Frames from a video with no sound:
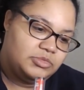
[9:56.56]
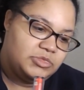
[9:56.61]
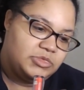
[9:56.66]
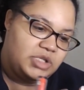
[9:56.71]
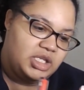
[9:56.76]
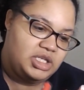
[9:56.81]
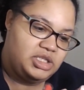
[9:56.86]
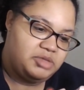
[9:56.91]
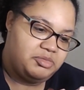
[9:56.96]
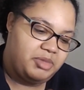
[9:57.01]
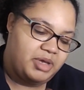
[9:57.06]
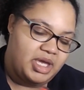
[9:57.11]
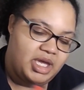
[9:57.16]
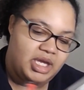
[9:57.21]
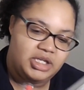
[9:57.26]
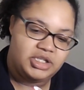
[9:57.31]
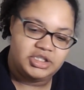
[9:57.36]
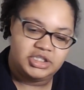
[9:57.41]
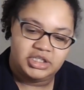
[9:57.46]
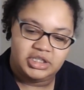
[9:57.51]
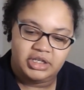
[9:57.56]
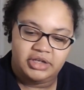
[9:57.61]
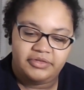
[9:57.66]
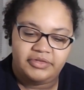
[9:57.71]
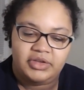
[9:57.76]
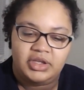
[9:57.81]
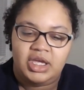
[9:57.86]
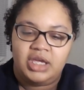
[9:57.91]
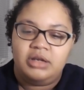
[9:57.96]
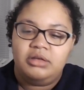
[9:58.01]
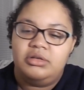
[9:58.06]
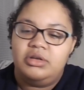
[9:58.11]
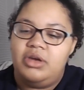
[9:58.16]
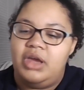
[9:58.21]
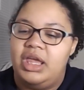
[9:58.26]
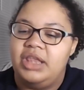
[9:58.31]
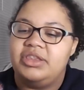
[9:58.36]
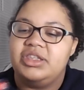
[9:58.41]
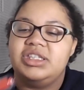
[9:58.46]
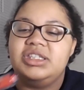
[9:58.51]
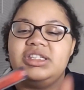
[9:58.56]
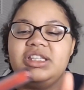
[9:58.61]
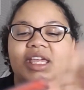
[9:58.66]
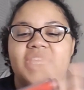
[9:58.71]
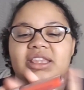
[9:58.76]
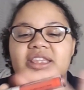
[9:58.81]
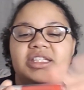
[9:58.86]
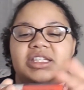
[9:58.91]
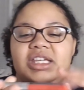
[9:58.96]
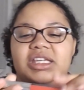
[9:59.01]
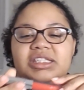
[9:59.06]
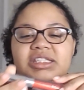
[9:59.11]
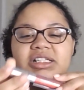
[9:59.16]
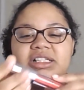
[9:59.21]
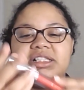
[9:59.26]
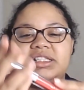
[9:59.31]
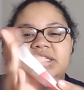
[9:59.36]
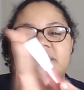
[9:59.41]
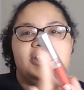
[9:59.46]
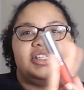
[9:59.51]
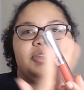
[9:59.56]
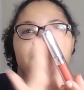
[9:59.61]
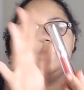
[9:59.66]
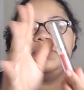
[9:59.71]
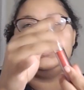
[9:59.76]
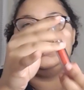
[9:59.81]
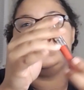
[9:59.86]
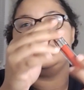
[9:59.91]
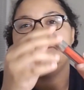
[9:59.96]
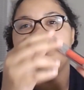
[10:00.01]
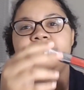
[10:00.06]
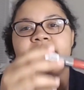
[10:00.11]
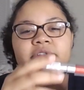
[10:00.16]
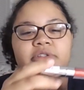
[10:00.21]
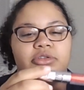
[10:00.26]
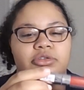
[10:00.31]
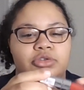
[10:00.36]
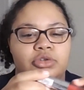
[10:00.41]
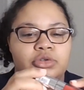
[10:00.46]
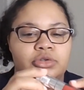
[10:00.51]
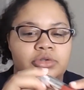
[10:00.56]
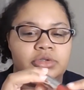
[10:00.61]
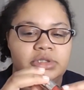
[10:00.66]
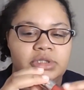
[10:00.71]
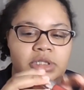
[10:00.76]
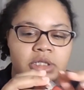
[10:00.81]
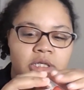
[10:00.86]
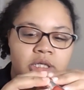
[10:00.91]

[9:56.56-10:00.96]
Nice packaging, I feel. I don't know, I just like the nice clear with the silver or gold.